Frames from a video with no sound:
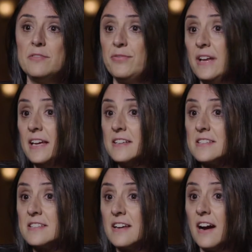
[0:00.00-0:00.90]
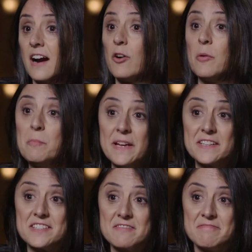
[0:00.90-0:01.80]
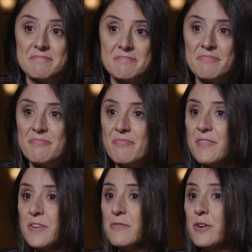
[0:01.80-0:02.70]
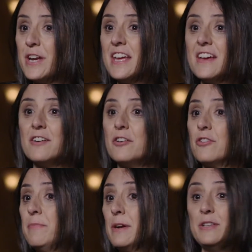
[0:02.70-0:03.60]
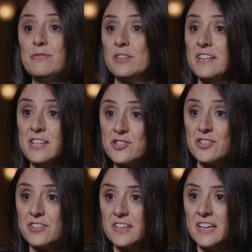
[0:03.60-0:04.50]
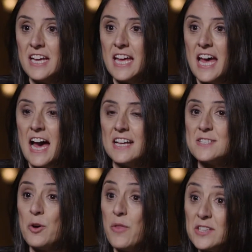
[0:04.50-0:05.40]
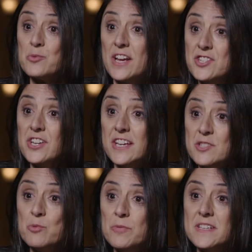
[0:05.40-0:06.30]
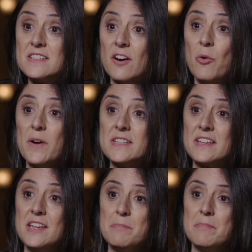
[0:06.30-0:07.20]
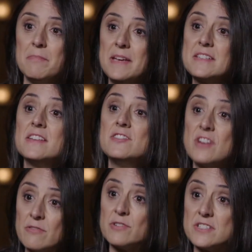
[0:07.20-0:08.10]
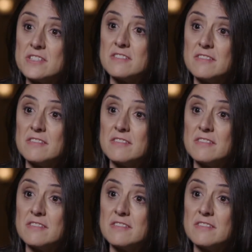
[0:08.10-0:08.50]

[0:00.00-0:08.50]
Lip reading: feelings are complex. They're of very different nature. So that's why Jay's movies always keep mixing genres,